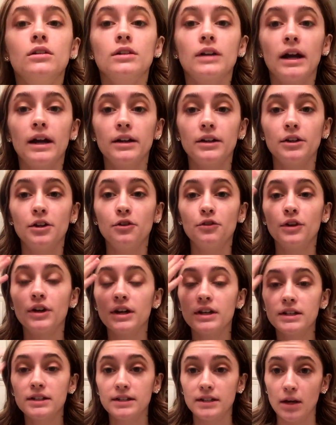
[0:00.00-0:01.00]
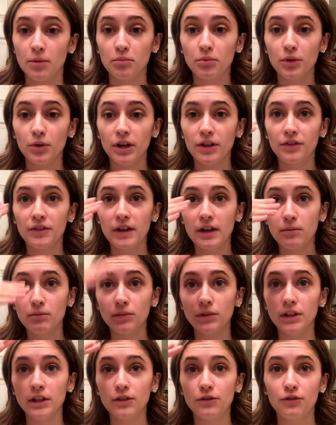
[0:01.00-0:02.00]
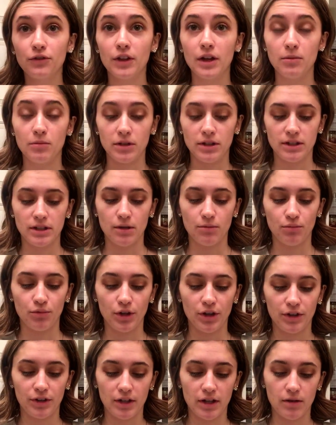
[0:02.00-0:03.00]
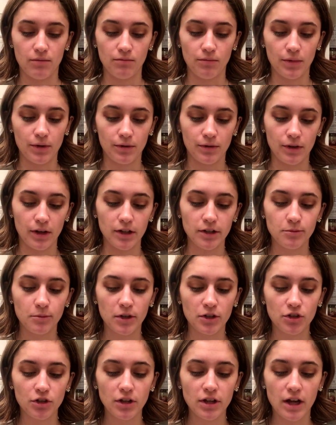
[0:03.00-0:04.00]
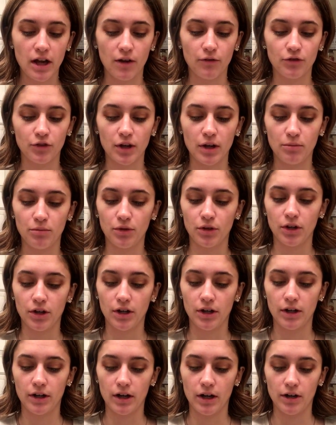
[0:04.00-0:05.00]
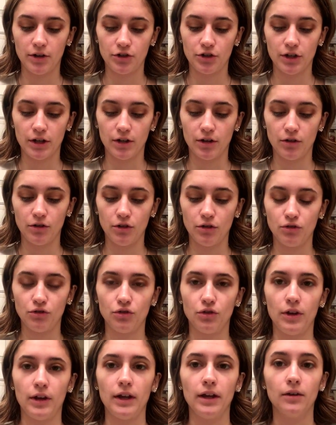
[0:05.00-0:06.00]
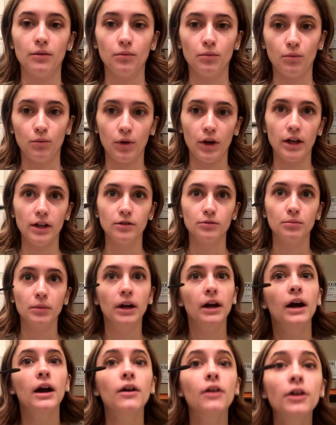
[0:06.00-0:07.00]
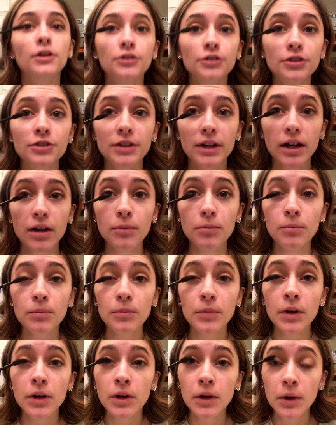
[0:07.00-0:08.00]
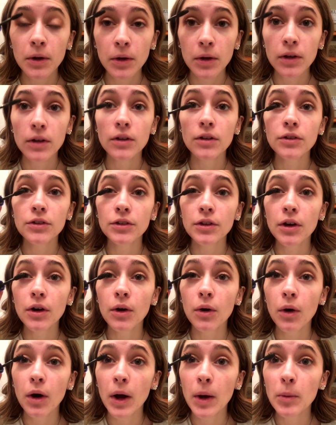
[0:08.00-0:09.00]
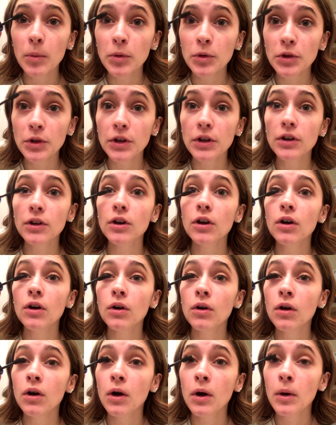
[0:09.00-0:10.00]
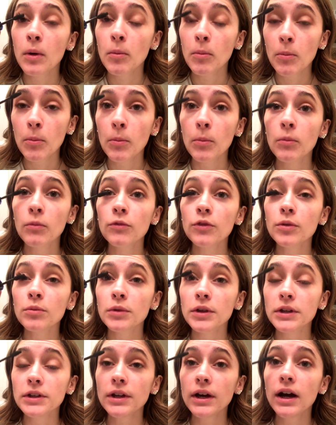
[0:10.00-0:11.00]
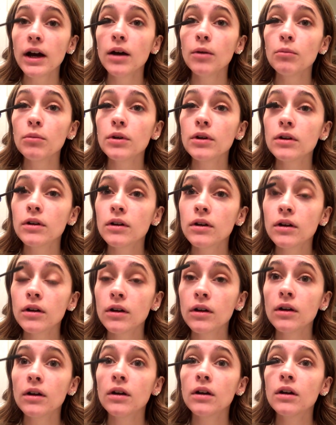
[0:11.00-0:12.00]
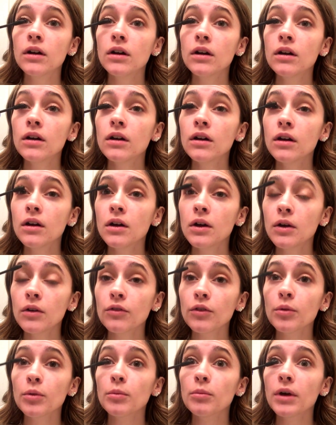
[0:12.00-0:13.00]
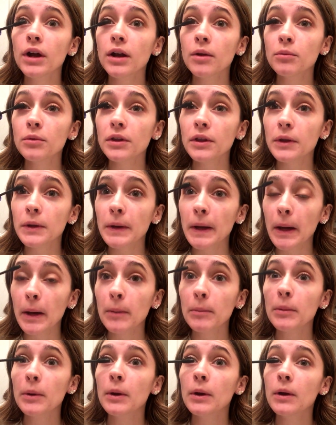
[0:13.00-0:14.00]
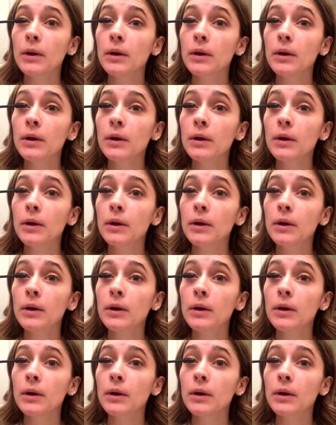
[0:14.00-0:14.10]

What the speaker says: kind of separate them, lift them and separate them. Especially after I put on eyeshadow, usually it weighs my eyelashes down. So I'm just going to go from the top, from the bottom to the top.